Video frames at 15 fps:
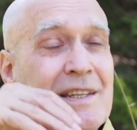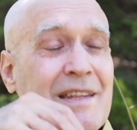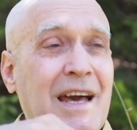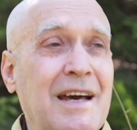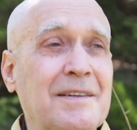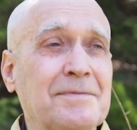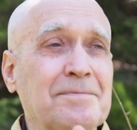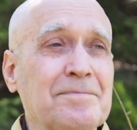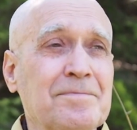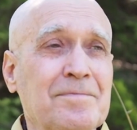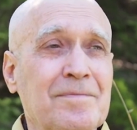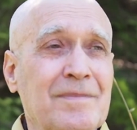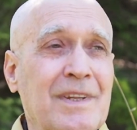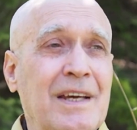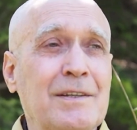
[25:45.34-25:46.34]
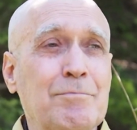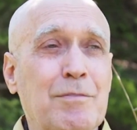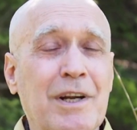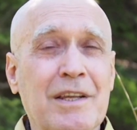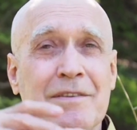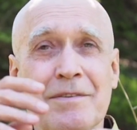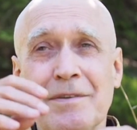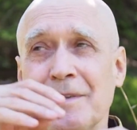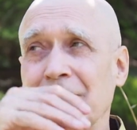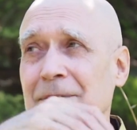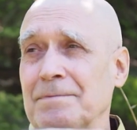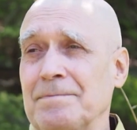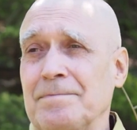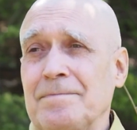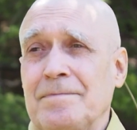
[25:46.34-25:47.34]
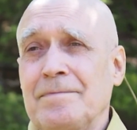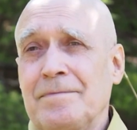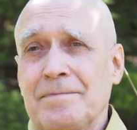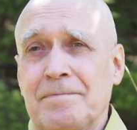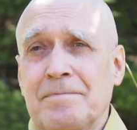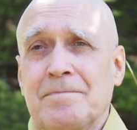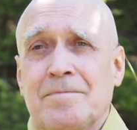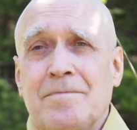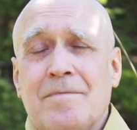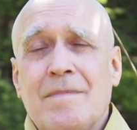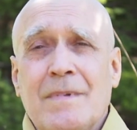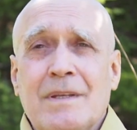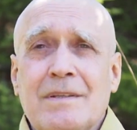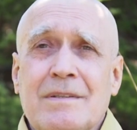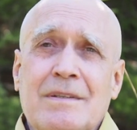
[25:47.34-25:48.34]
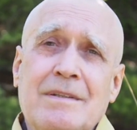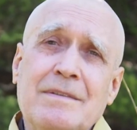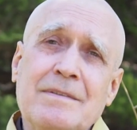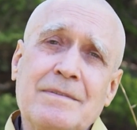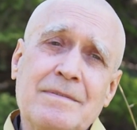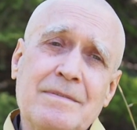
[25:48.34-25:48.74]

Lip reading: that and break through it. So,